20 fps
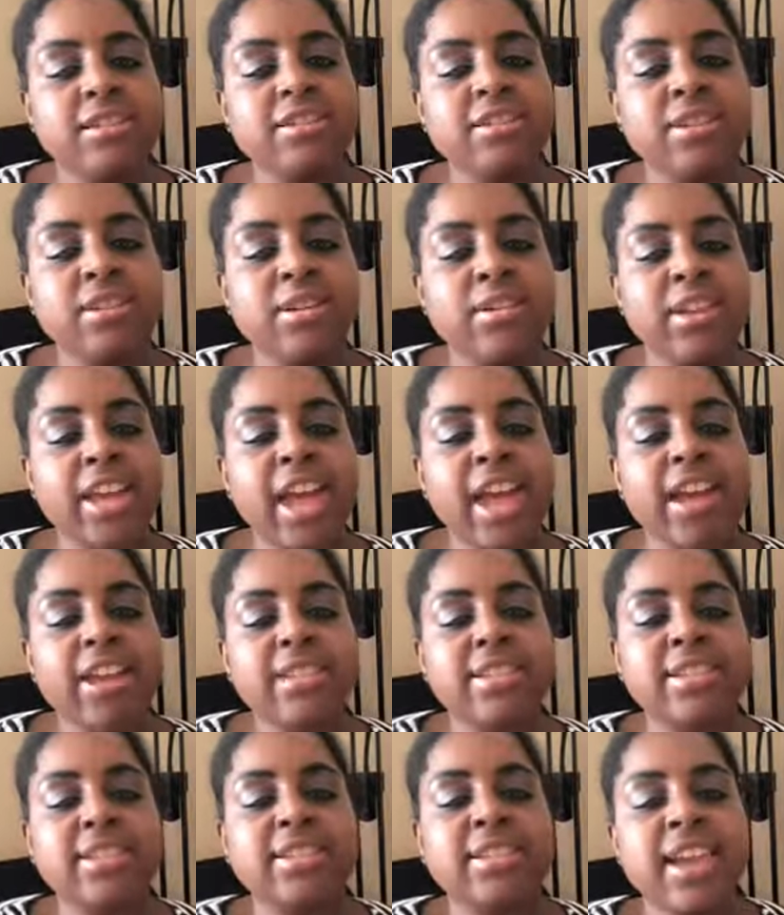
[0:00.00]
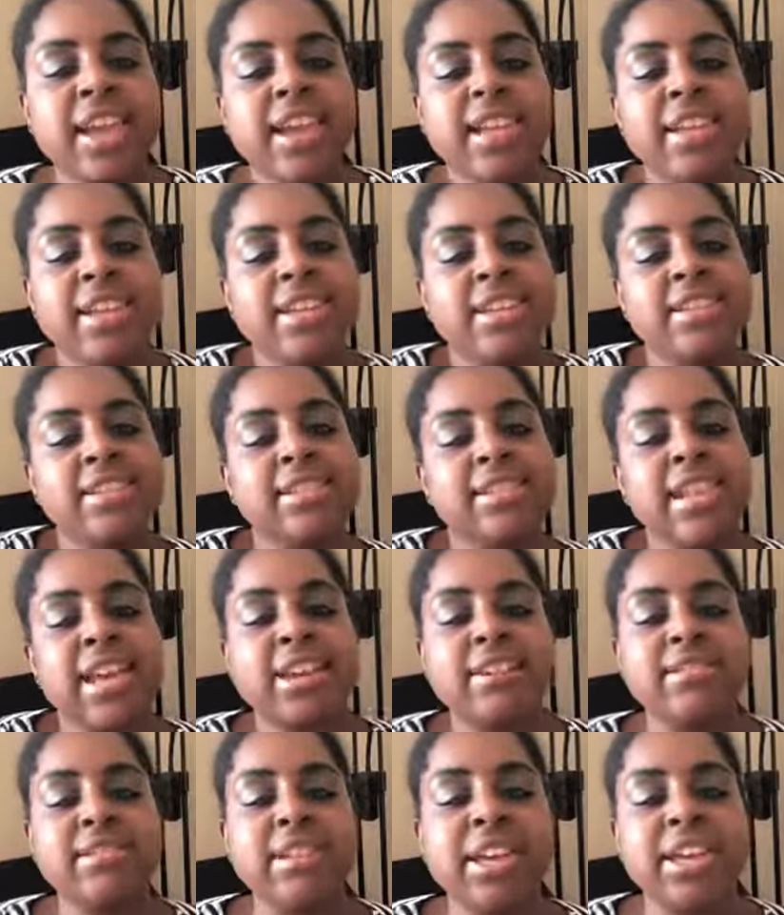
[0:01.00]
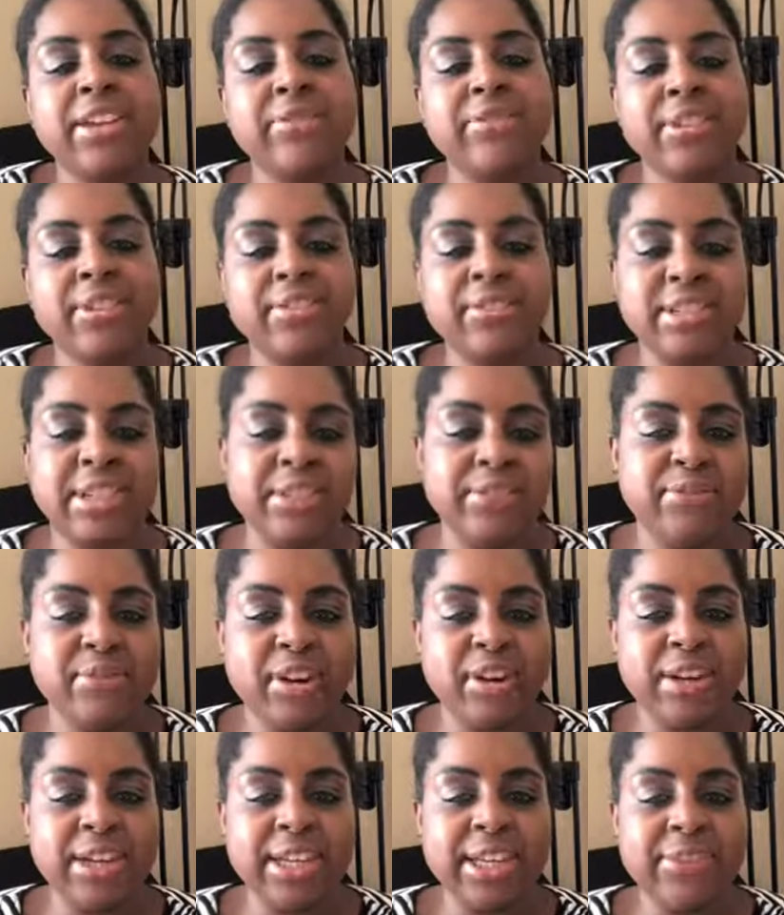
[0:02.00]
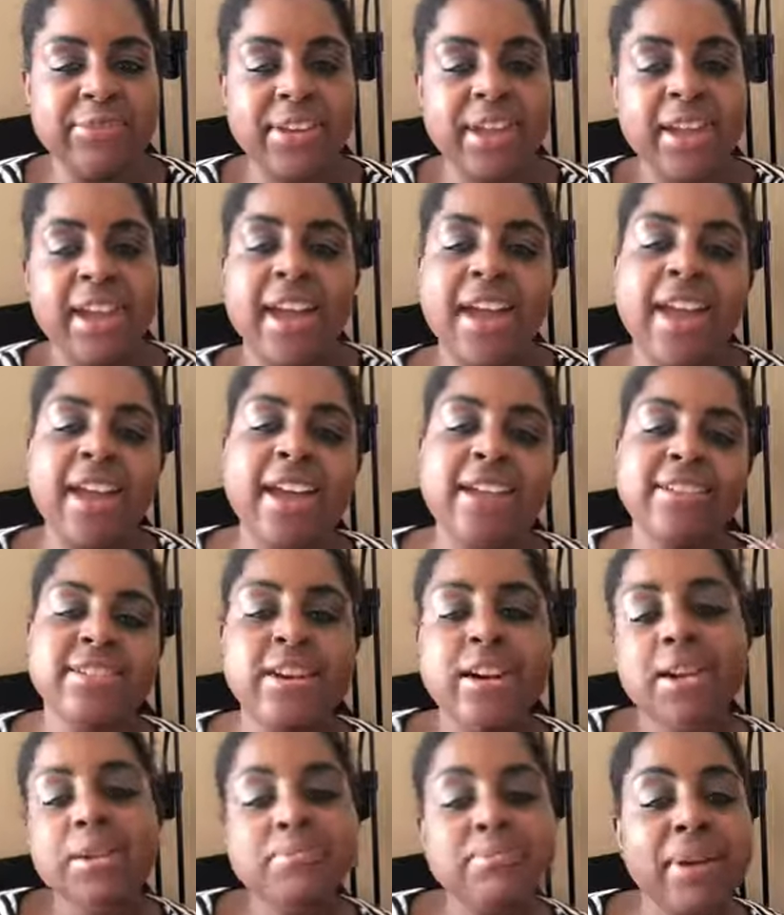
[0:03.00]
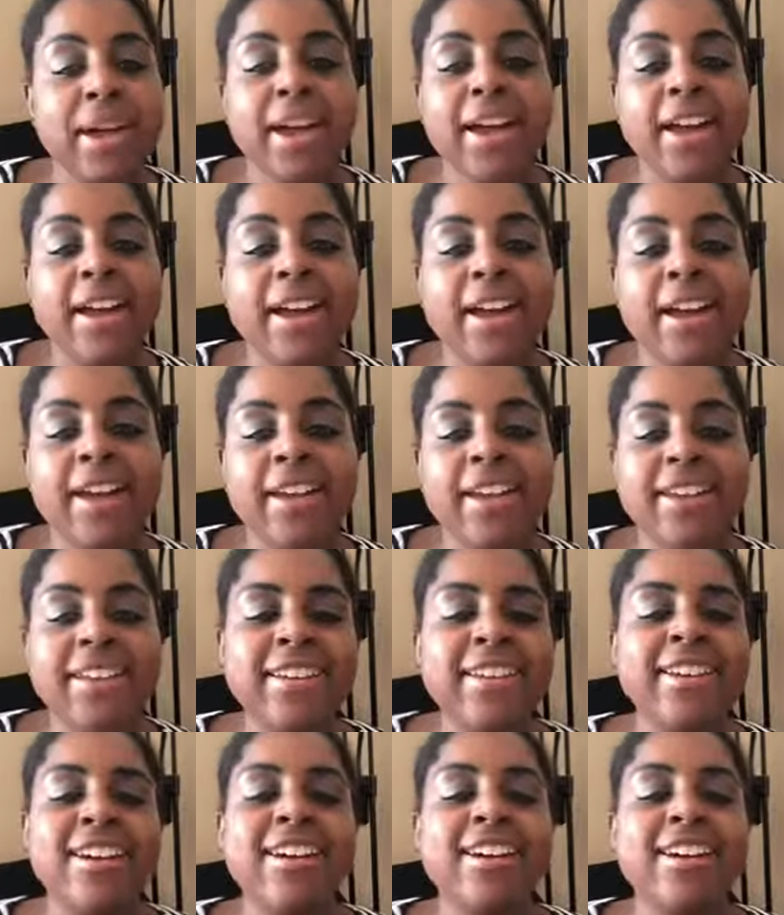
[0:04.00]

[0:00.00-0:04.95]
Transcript: So yeah, today is now day 55 and I'm back.